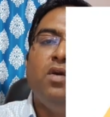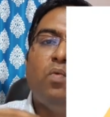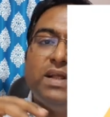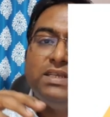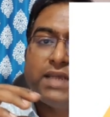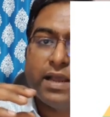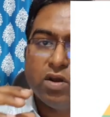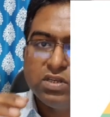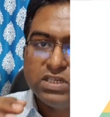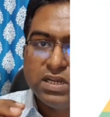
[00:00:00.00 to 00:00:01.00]
Once
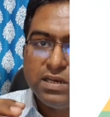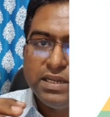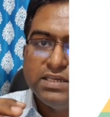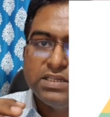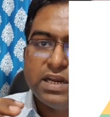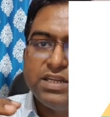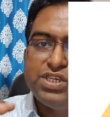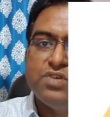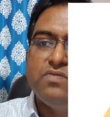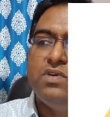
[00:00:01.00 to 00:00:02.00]
psychological needs are
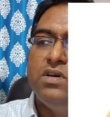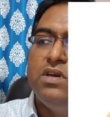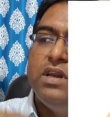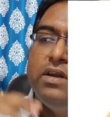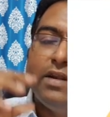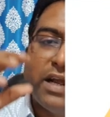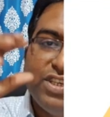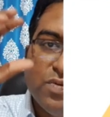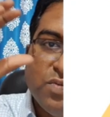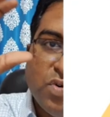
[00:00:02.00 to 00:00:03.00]
achieved, he tries
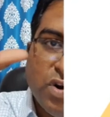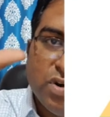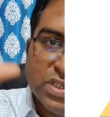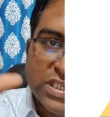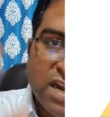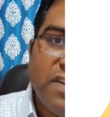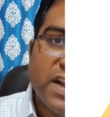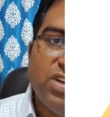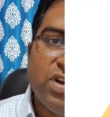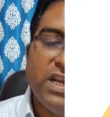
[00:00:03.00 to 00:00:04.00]
to move on to
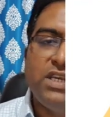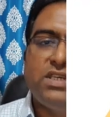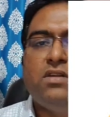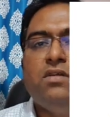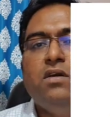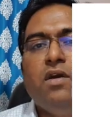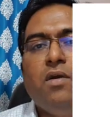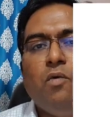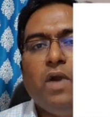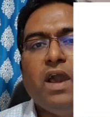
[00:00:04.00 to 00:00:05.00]
self-actualization,
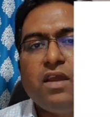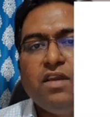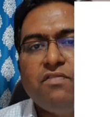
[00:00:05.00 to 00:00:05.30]
where he